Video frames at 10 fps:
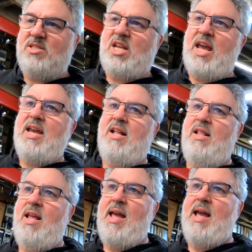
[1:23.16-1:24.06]

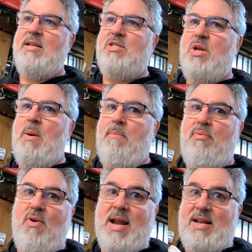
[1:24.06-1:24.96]
tail and
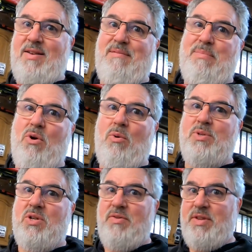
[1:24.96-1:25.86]
brake light
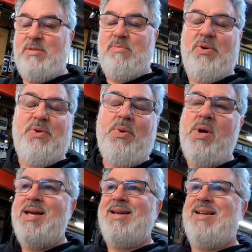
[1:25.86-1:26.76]
bulbs on this
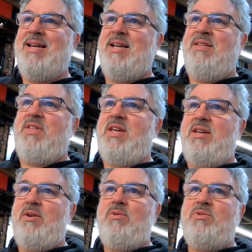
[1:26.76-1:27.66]
model. They
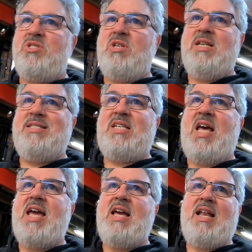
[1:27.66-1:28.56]
use
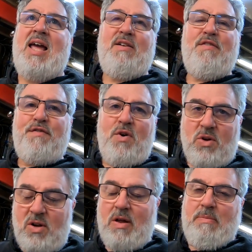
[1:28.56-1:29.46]
tail and
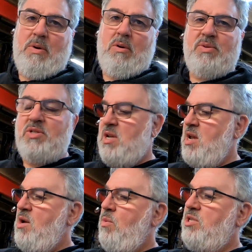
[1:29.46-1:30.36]
fog light bulbs,
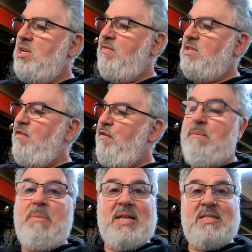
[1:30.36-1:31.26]
which have a
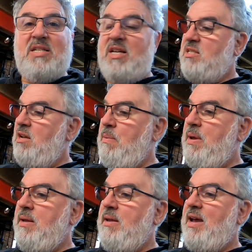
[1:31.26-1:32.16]
different pin
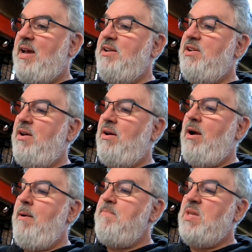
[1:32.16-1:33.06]
setup and
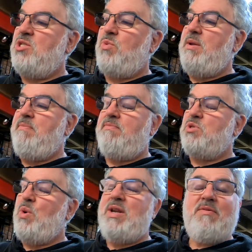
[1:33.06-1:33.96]
are
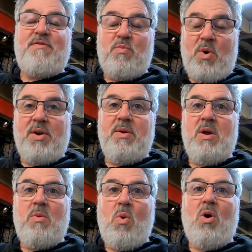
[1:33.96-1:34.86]

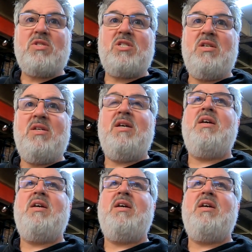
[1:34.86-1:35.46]
21 watt